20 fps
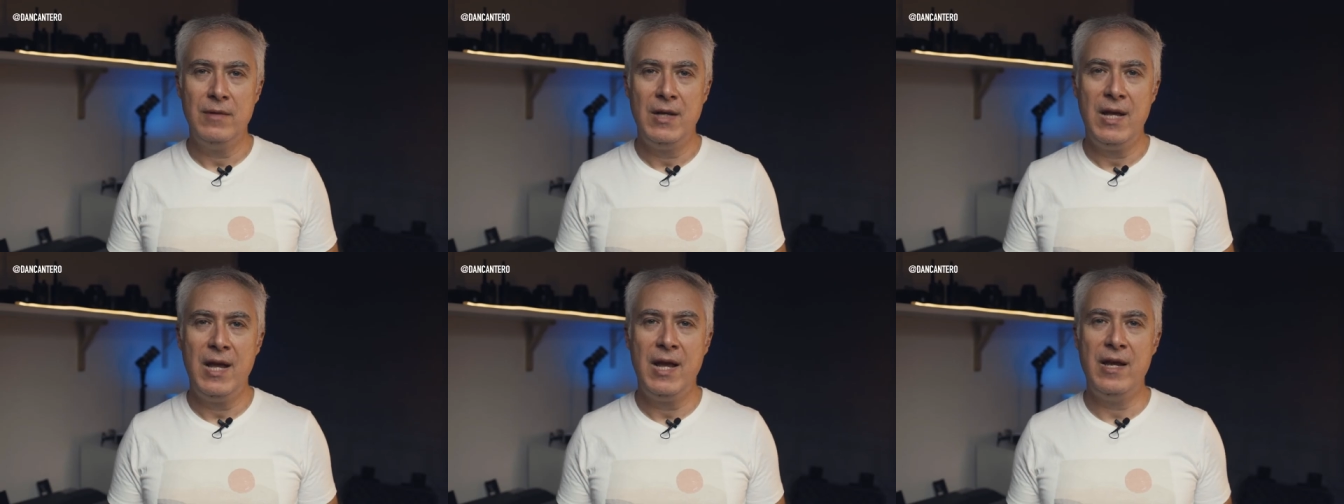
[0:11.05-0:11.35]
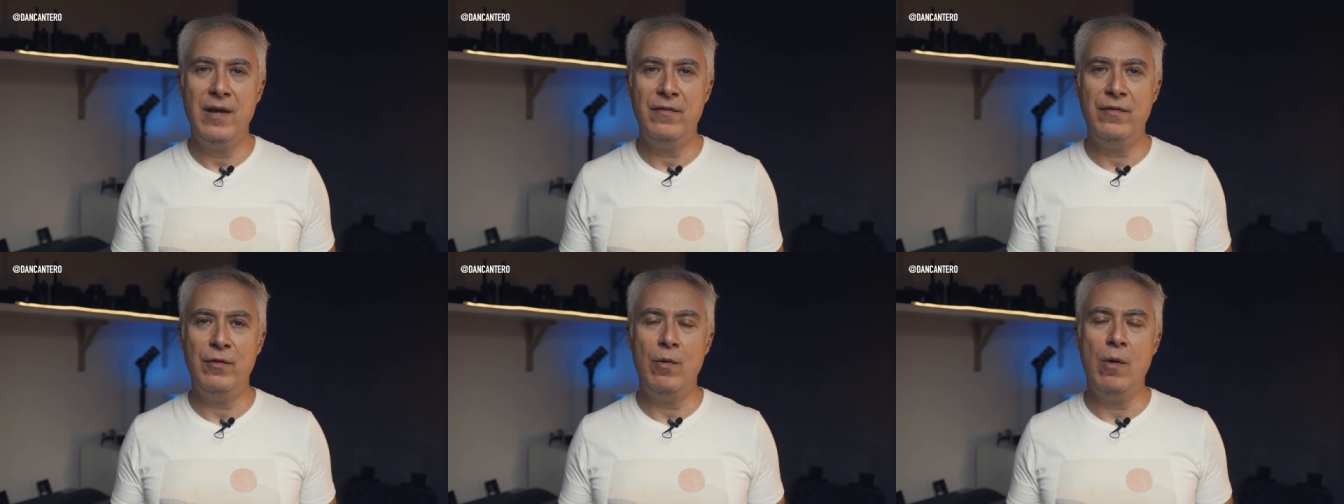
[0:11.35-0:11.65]

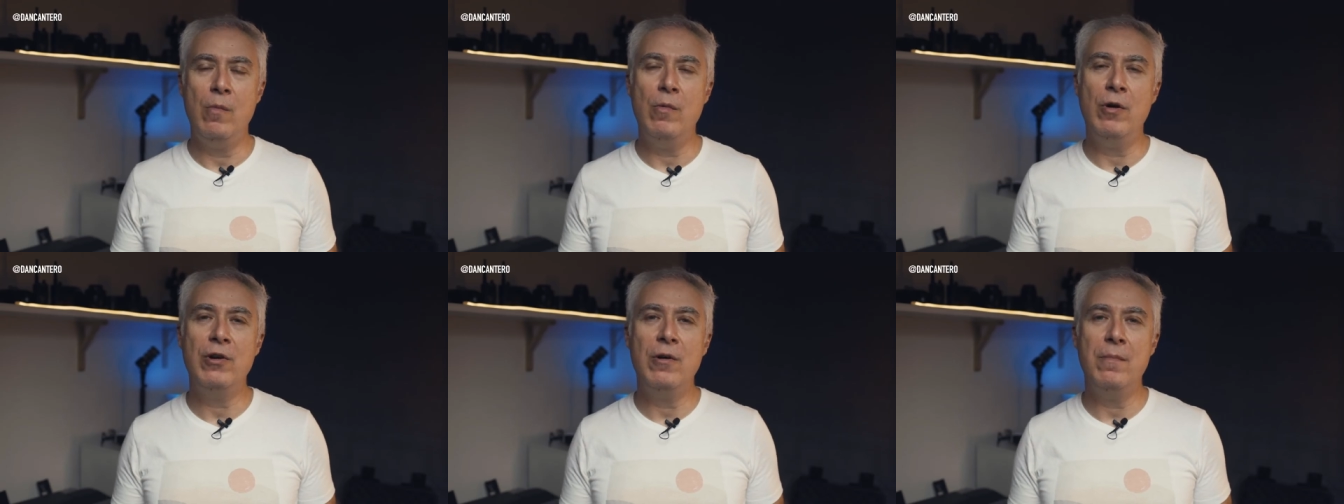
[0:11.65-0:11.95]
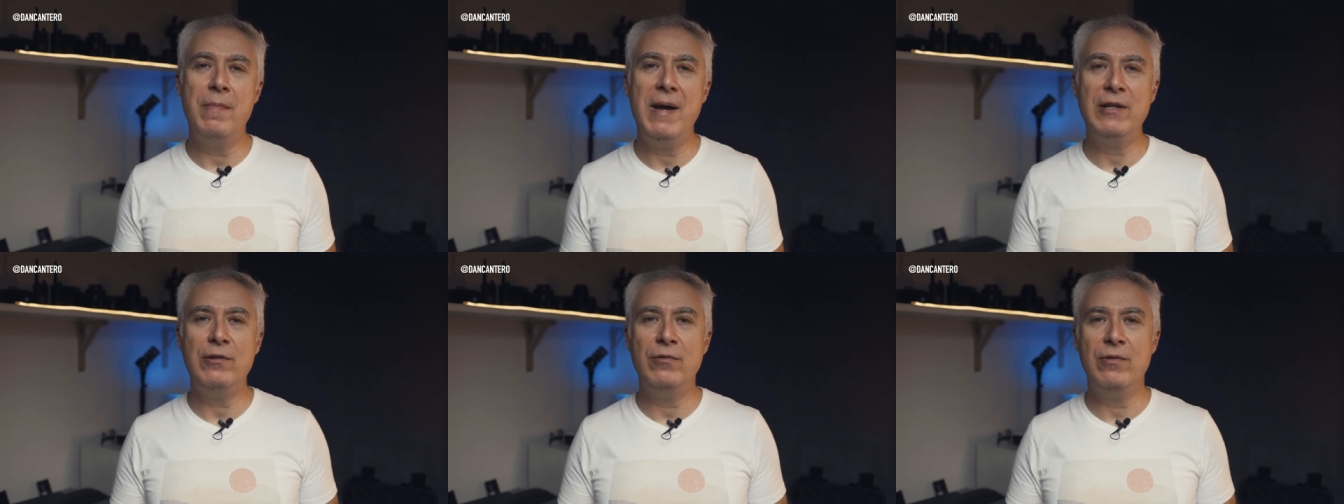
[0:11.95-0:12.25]
Hey everyone, welcome
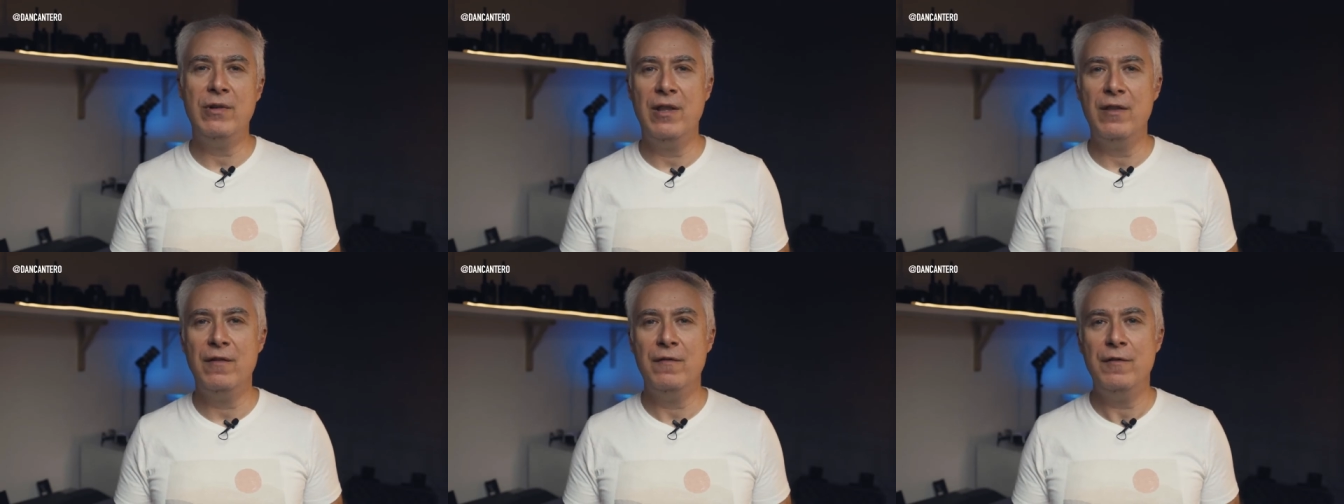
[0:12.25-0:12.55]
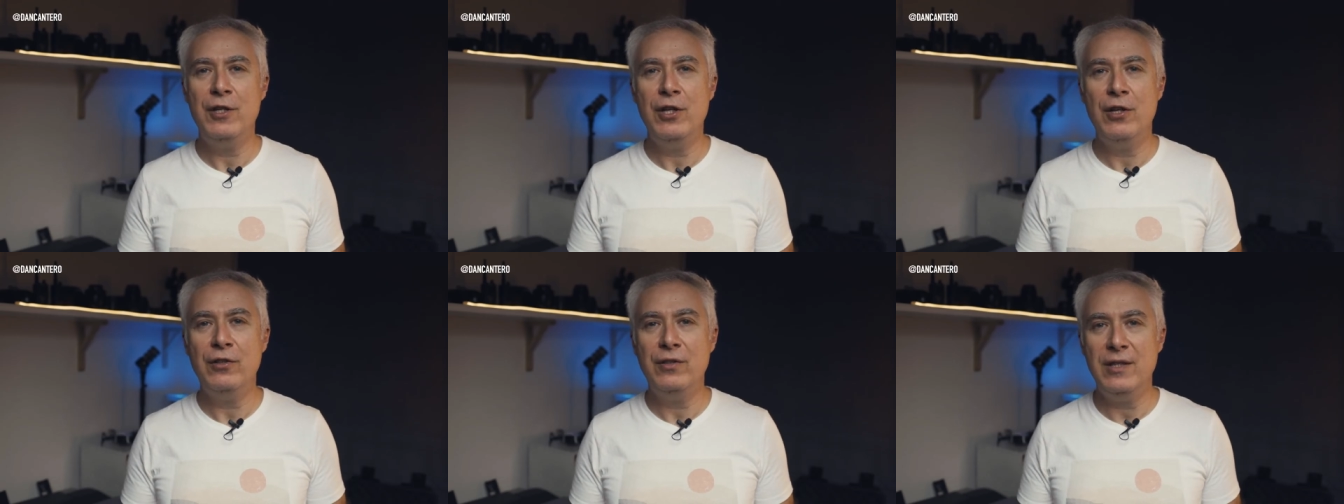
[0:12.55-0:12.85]
back to another
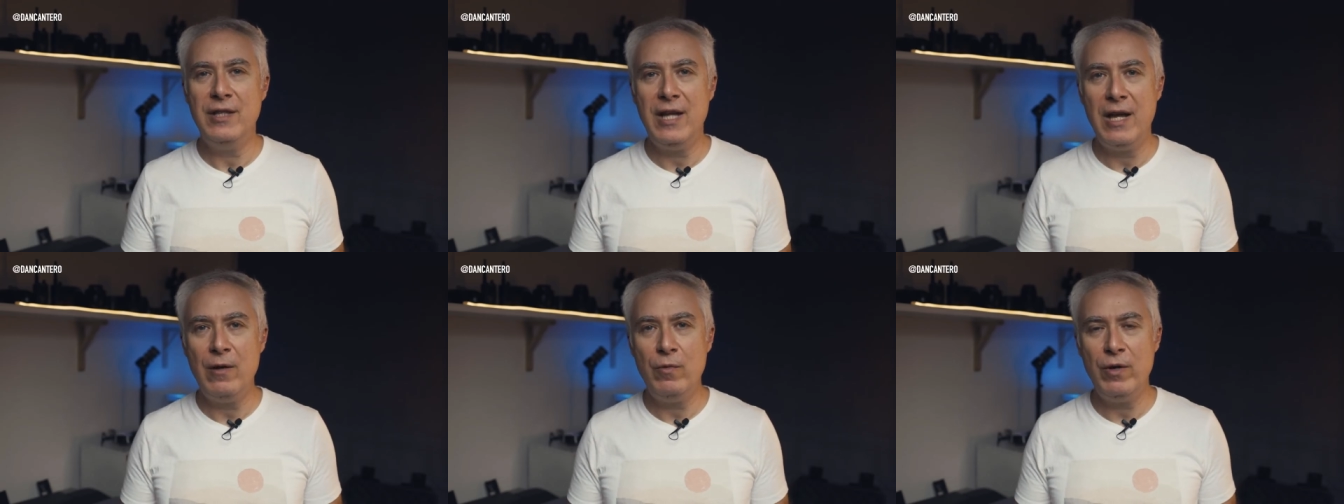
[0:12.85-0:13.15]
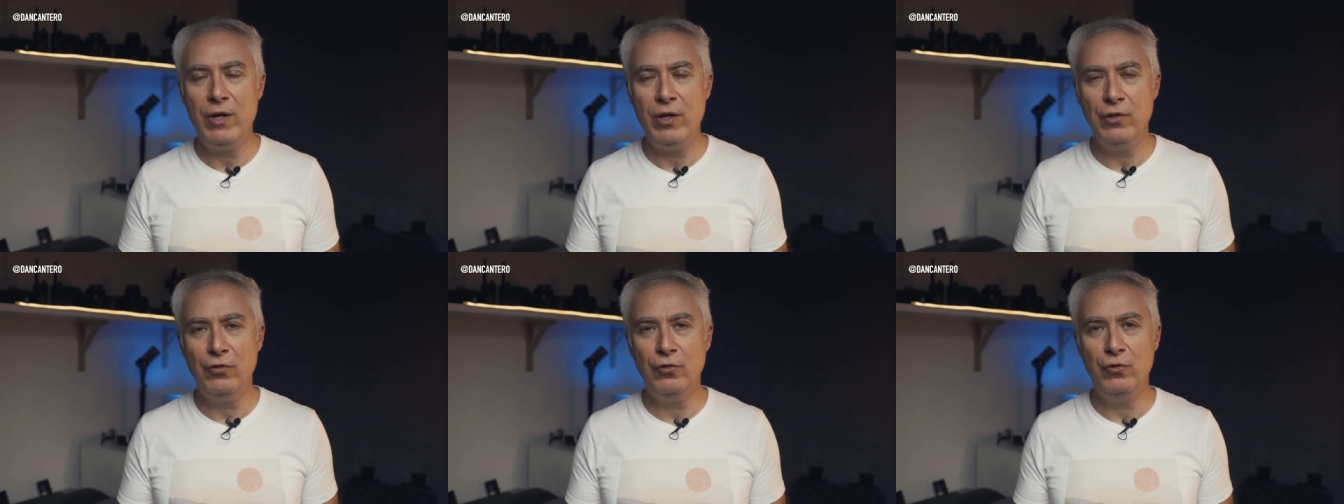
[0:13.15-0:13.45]
video. Today we're
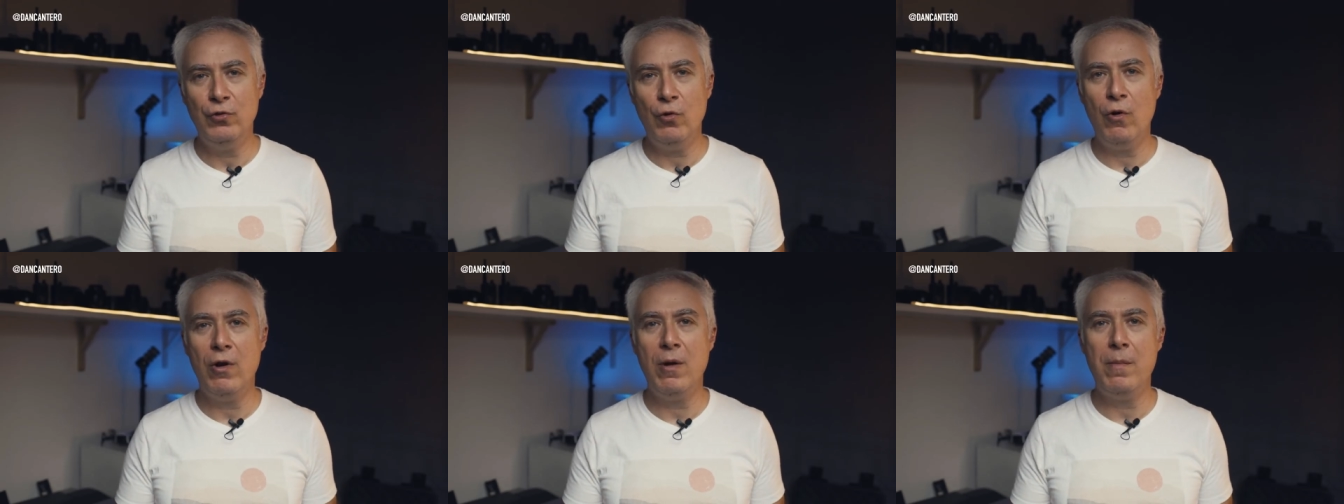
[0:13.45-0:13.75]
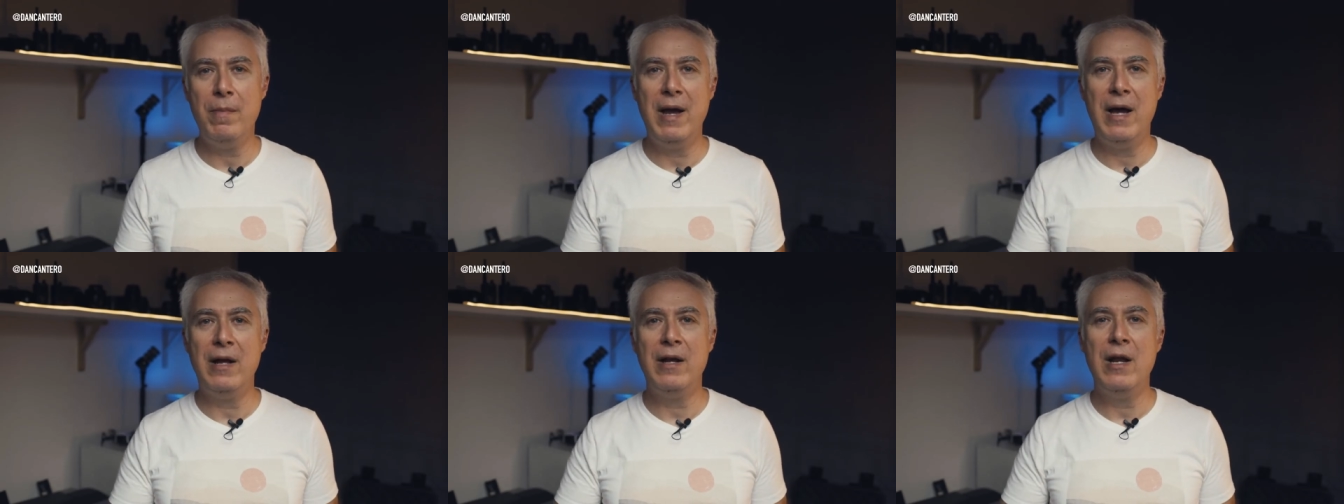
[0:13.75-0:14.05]
going to talk
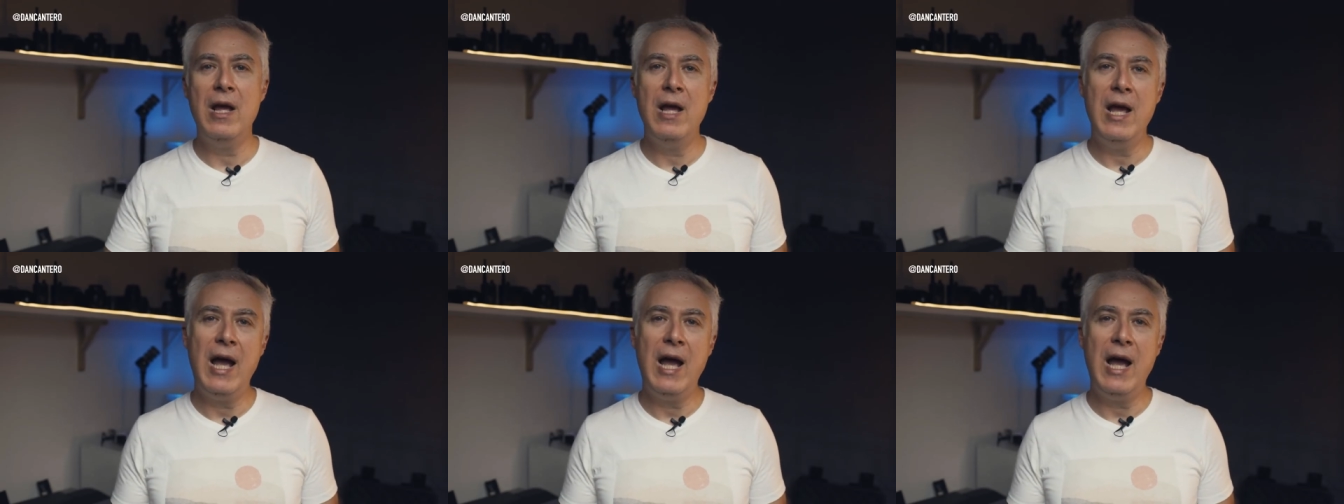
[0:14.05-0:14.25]
about